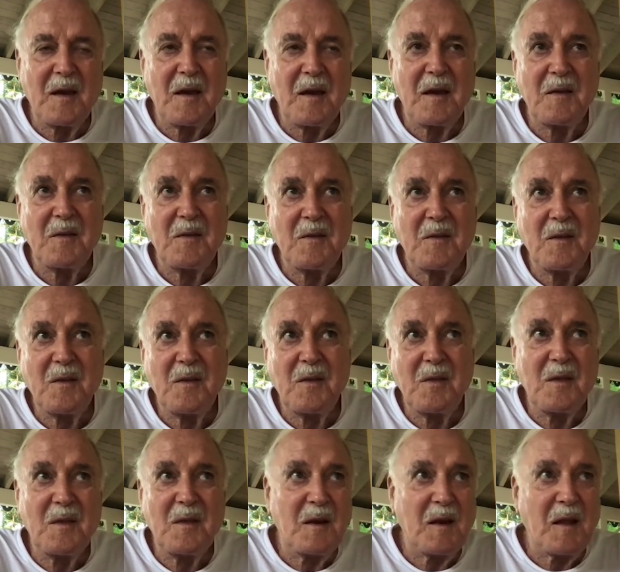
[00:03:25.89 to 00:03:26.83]
and
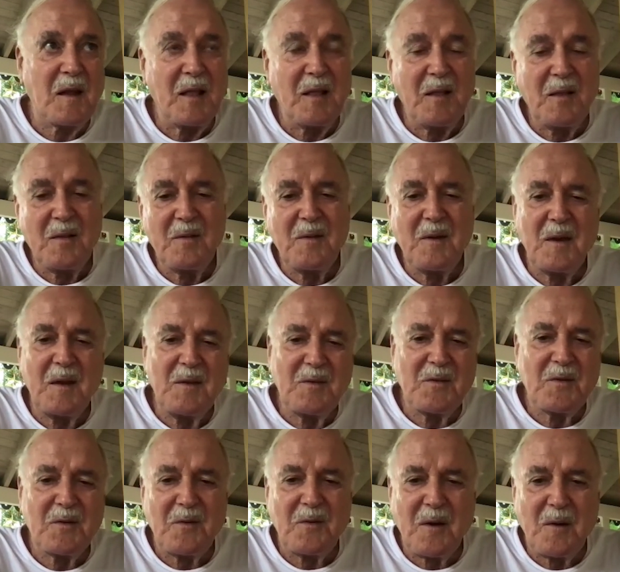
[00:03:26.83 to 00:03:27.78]
the little
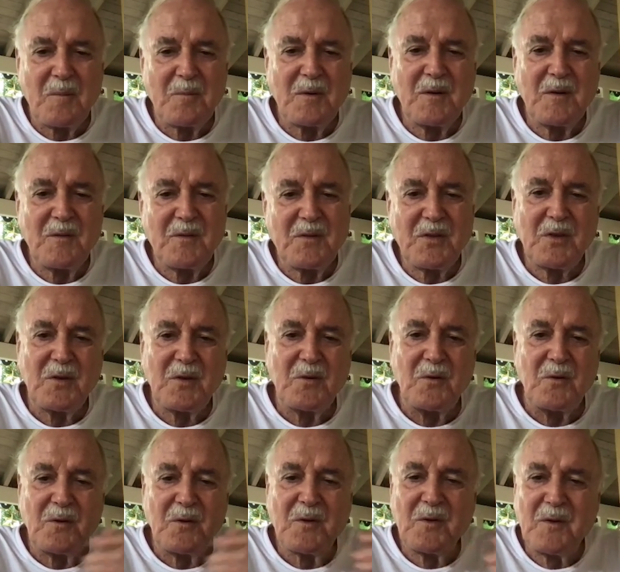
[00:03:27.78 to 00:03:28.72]
interruptive
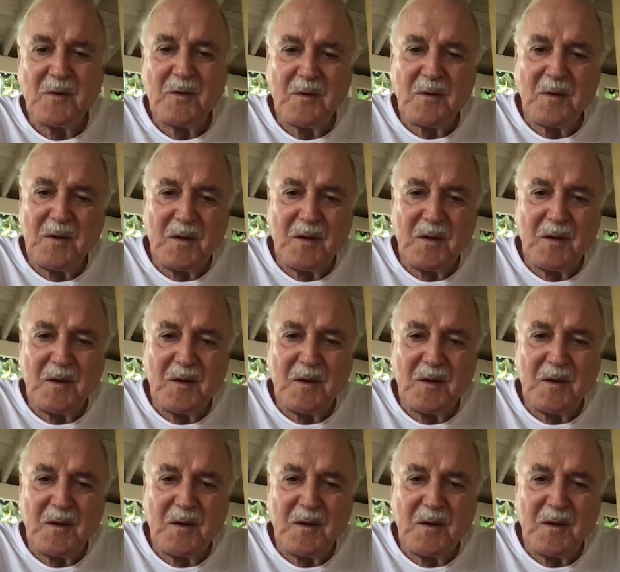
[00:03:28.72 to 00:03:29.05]
thoughts